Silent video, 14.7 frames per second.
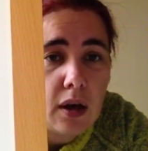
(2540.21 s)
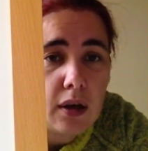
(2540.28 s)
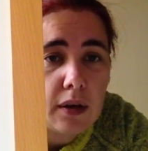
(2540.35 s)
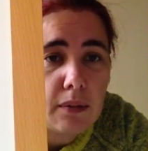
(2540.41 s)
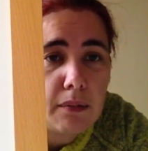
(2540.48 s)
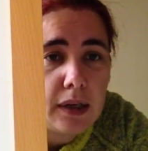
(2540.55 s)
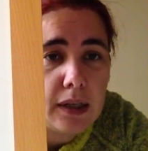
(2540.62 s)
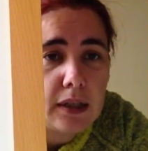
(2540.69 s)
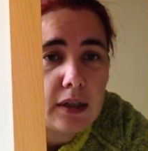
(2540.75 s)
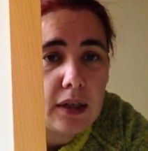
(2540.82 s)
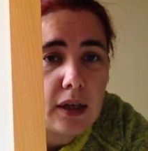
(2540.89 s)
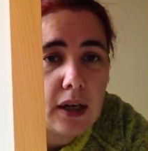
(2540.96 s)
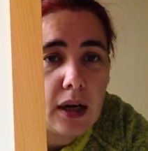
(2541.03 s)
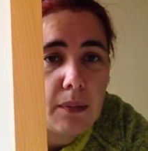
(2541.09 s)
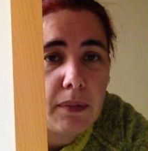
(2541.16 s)
I completed
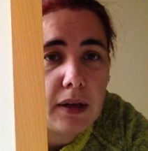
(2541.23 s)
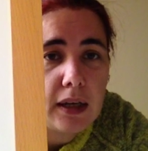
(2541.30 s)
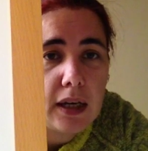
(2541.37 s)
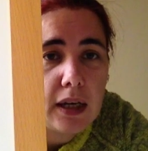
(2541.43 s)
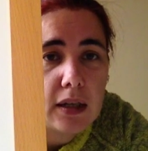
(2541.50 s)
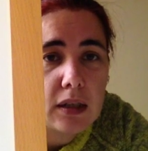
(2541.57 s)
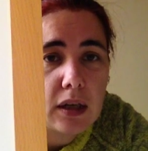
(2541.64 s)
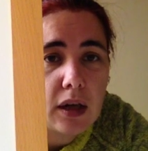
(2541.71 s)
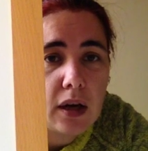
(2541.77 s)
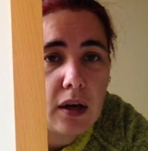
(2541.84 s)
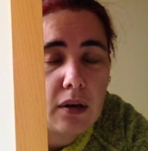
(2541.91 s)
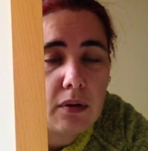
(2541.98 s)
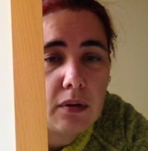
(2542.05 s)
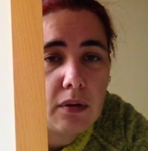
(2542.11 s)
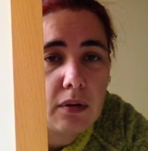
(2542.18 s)
it a couple of years
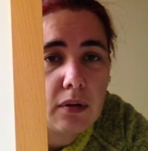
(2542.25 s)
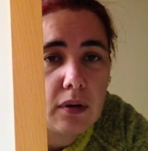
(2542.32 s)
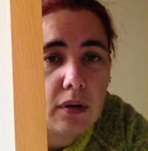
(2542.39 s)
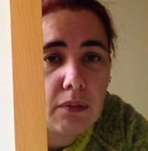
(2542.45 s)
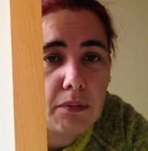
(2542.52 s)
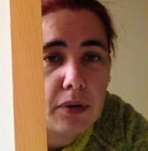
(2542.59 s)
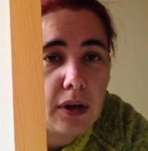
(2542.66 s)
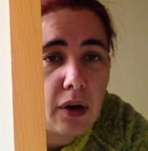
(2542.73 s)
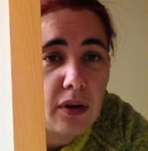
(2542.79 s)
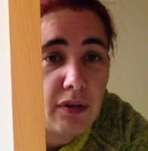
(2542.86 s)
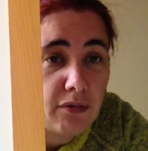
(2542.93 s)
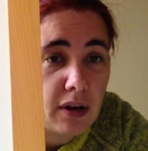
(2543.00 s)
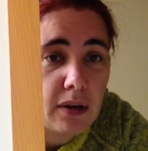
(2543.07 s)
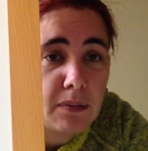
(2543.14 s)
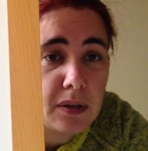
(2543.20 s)
ago, but only
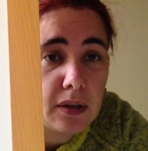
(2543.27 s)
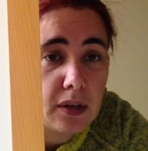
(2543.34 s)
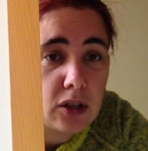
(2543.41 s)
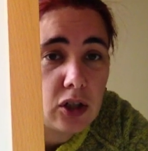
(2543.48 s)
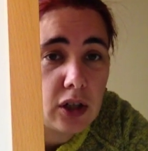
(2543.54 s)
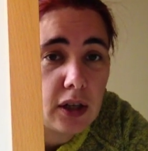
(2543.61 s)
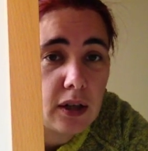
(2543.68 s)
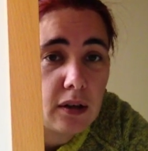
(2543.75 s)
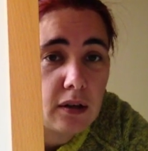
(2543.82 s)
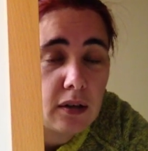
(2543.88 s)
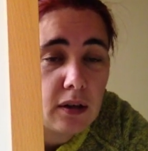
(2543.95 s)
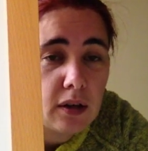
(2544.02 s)
framed it this year.